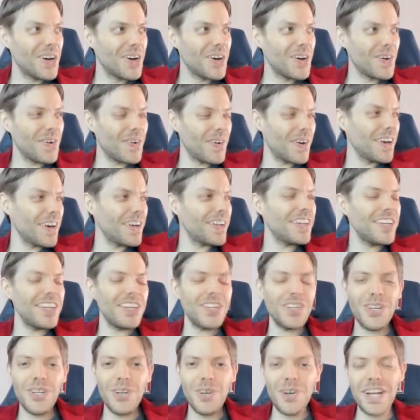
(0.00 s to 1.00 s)
Or
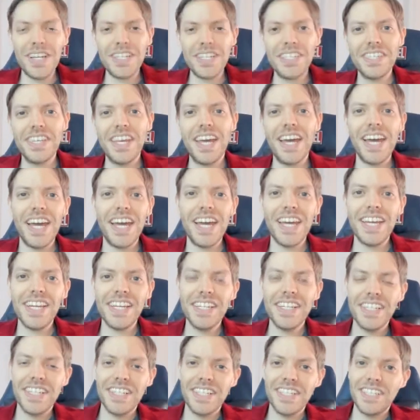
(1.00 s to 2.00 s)

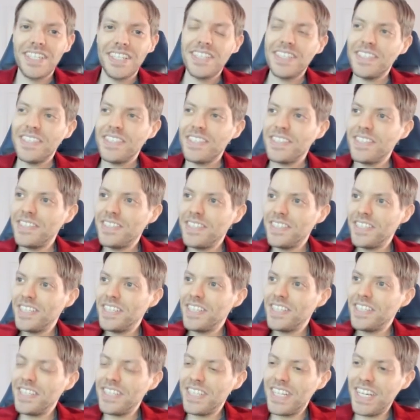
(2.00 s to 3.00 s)
USA.
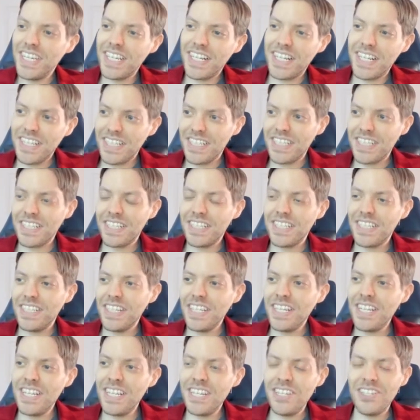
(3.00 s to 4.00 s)
Or, like,
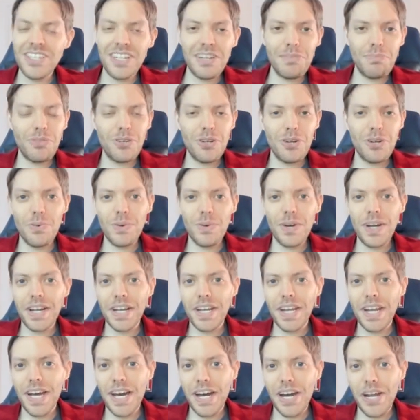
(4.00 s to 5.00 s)
Egypt or
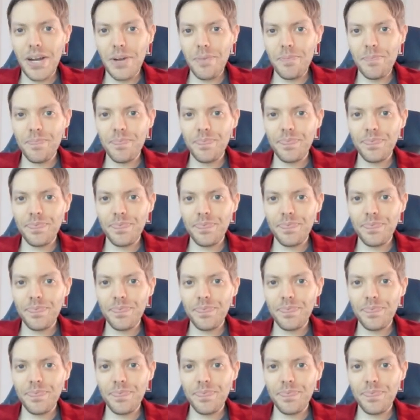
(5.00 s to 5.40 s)
whatnot.